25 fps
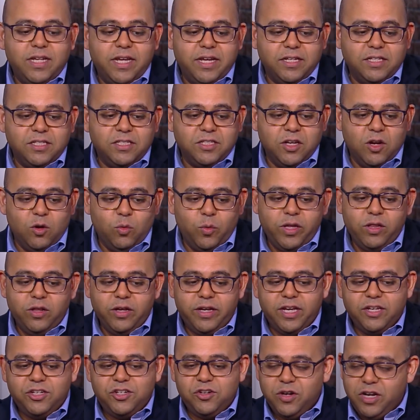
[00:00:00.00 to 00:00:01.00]
say is, you know, we
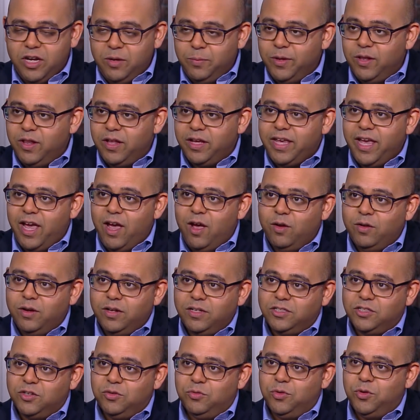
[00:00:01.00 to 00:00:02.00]
look at your email account
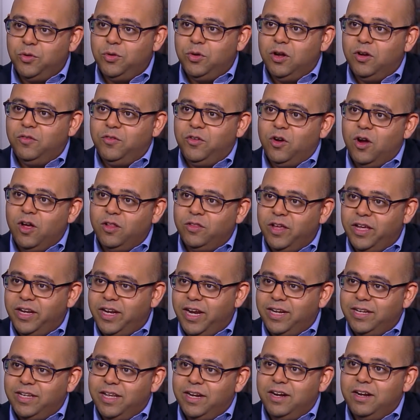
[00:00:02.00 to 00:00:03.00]
as the root of your online
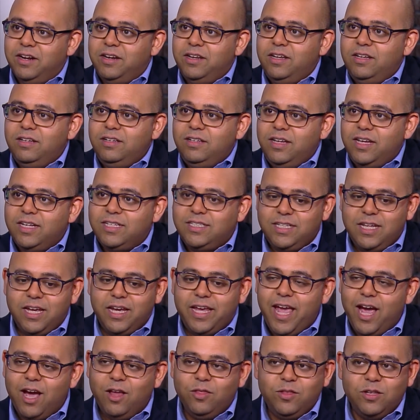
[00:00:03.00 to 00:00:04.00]
identity. It's the
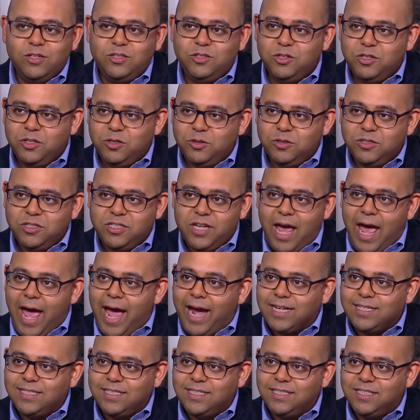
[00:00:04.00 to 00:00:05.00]
account that you use to
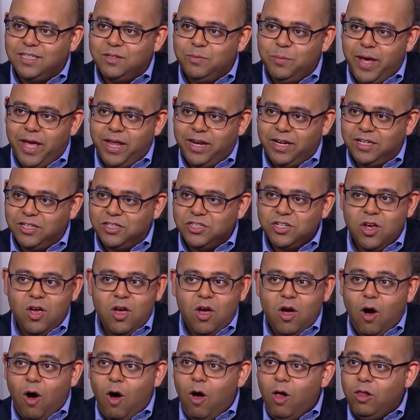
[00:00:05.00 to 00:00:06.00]
access and manage
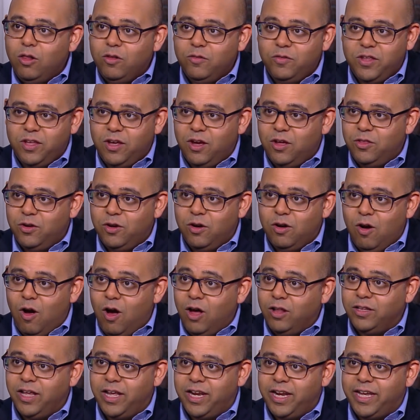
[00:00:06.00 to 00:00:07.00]
all of the other
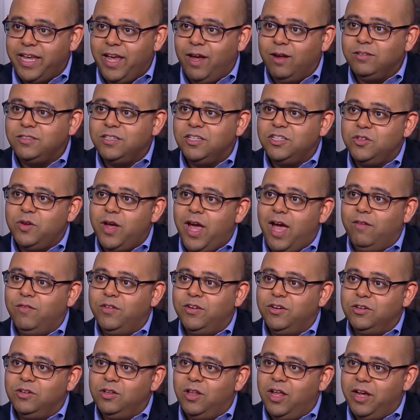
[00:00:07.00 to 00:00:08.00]
online accounts that you have
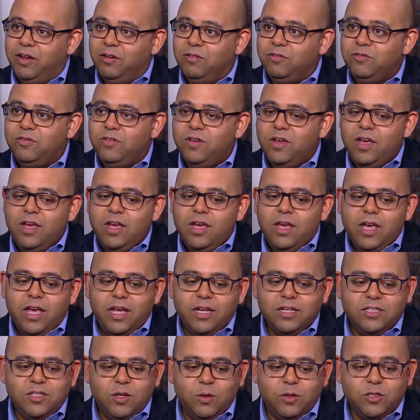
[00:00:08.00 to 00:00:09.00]
in your life.
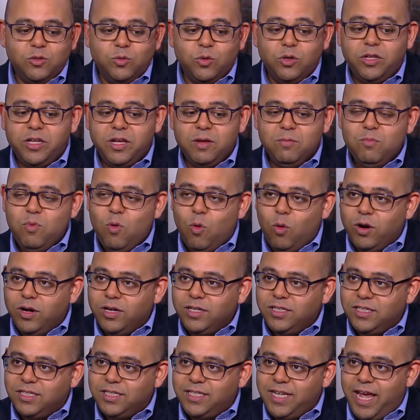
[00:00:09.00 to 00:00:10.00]
And so it's really
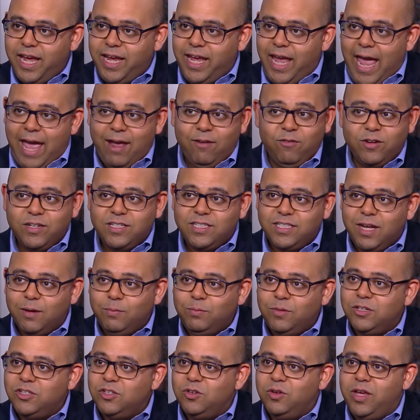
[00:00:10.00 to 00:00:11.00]
important to take every
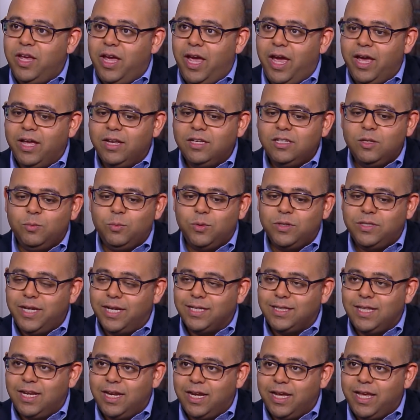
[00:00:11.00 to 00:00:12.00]
step that you can to
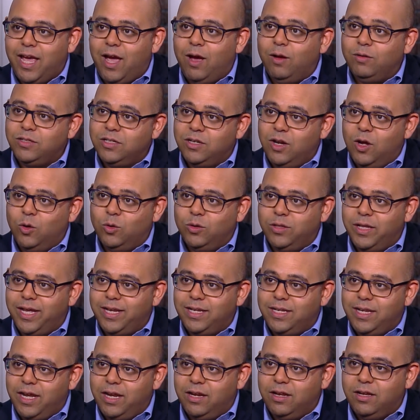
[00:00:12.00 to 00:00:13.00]
protect that account and own
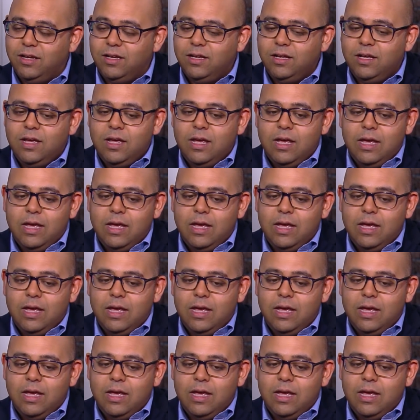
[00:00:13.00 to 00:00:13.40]
that data.